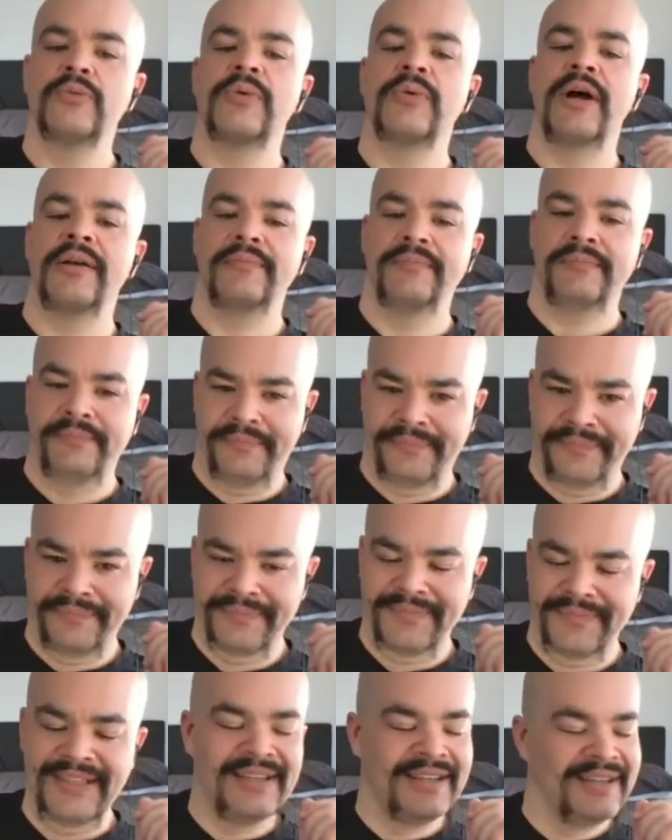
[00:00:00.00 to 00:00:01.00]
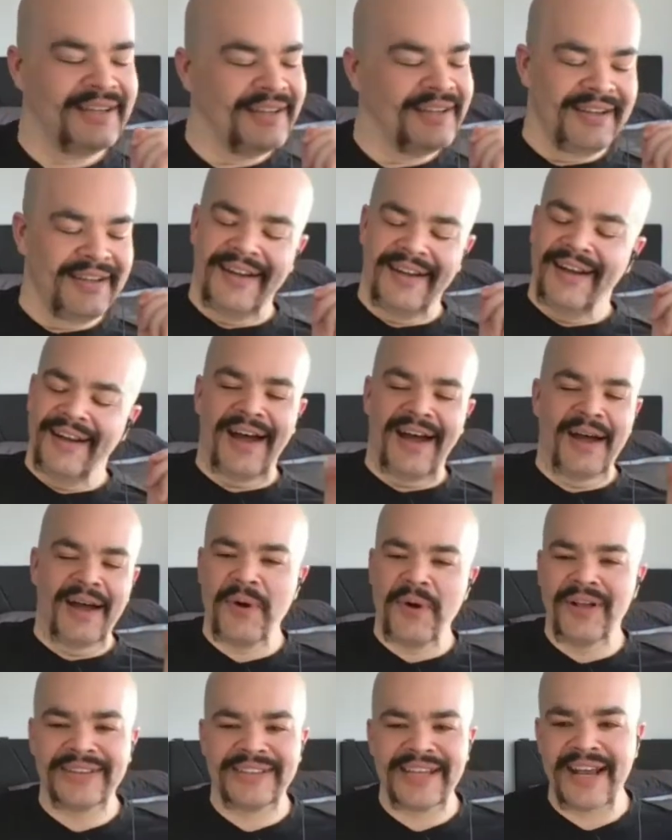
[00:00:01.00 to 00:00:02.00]
Right. I
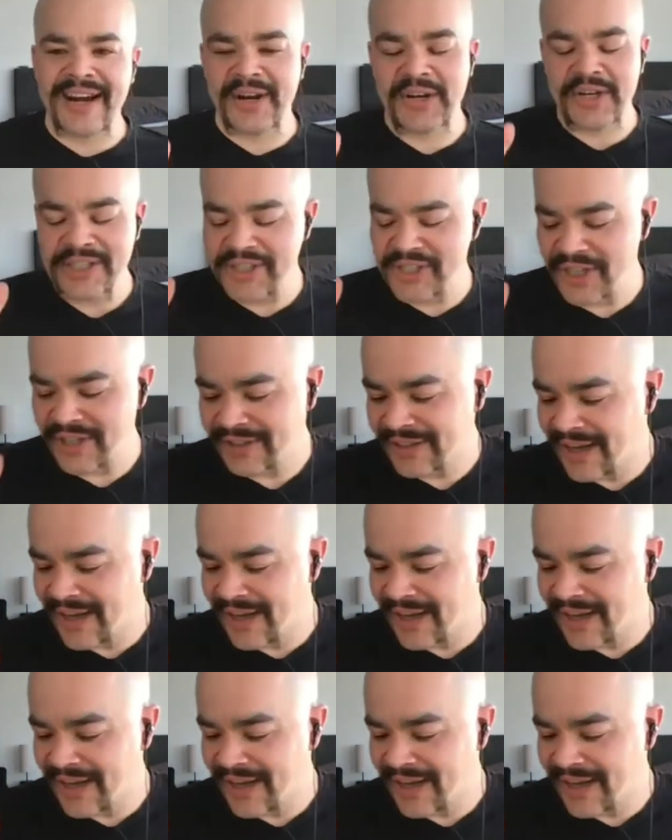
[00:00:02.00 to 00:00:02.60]
want that on a shirt.